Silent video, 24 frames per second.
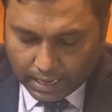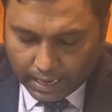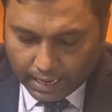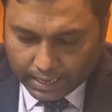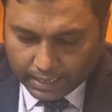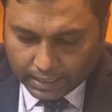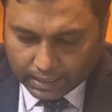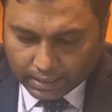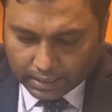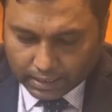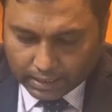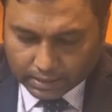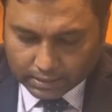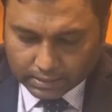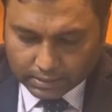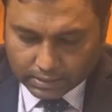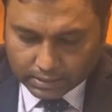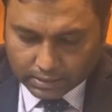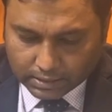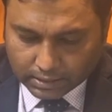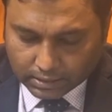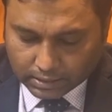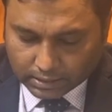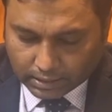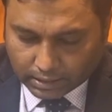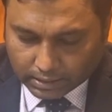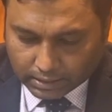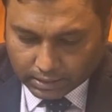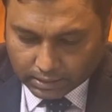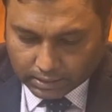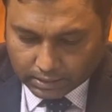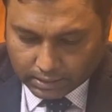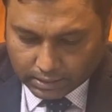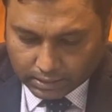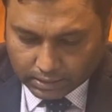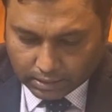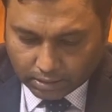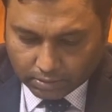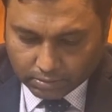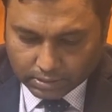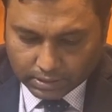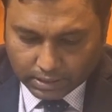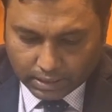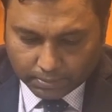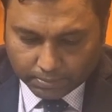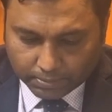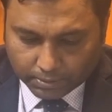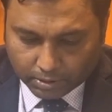8 lakhs
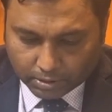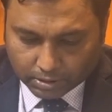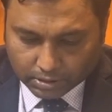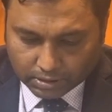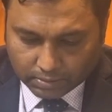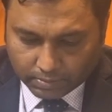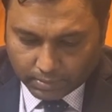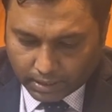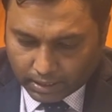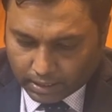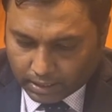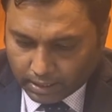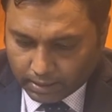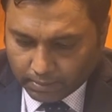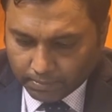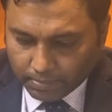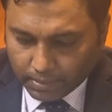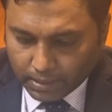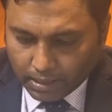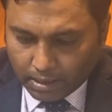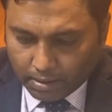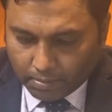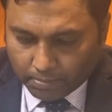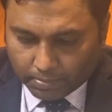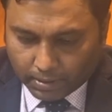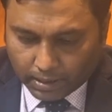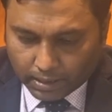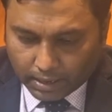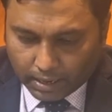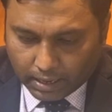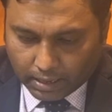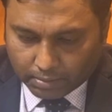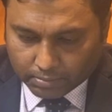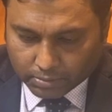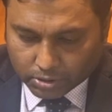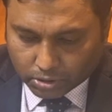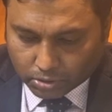33,000 approximately per annum.